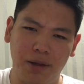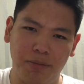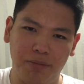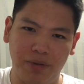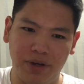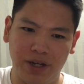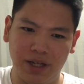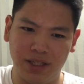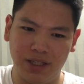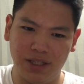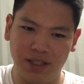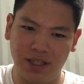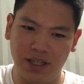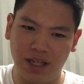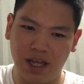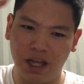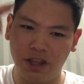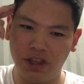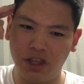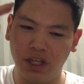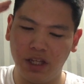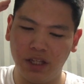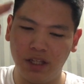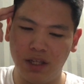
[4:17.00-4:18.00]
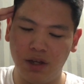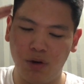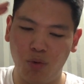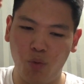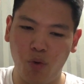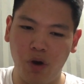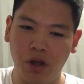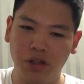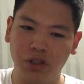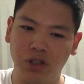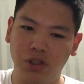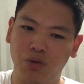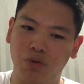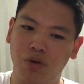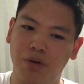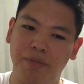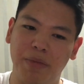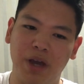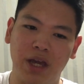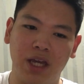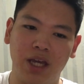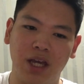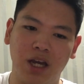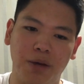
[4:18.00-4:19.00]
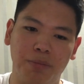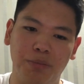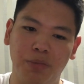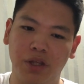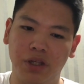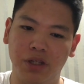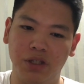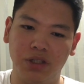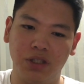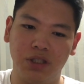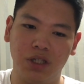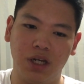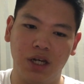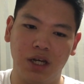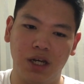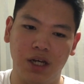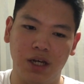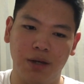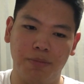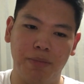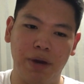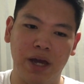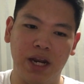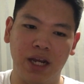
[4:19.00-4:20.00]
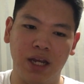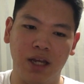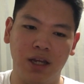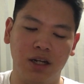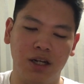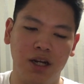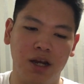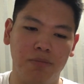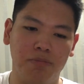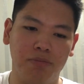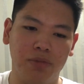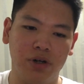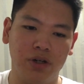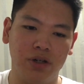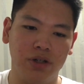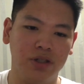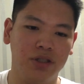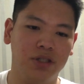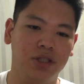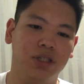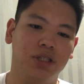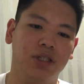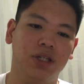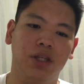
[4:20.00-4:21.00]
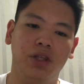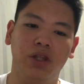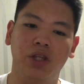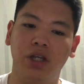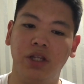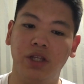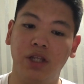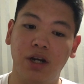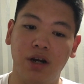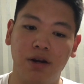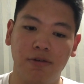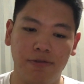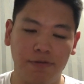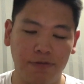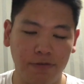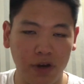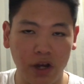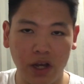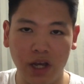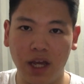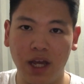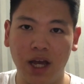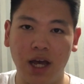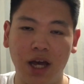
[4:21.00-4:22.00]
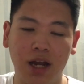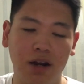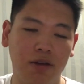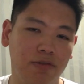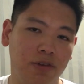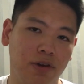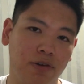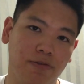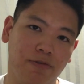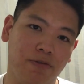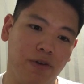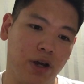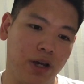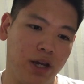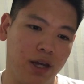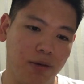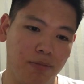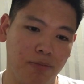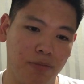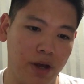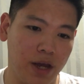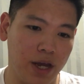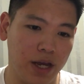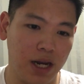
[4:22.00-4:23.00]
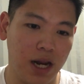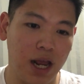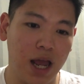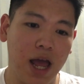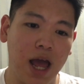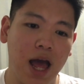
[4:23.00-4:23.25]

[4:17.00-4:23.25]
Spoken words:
But I think the ones who are making up these betting numbers, I think they're fucking out of their fucking mind.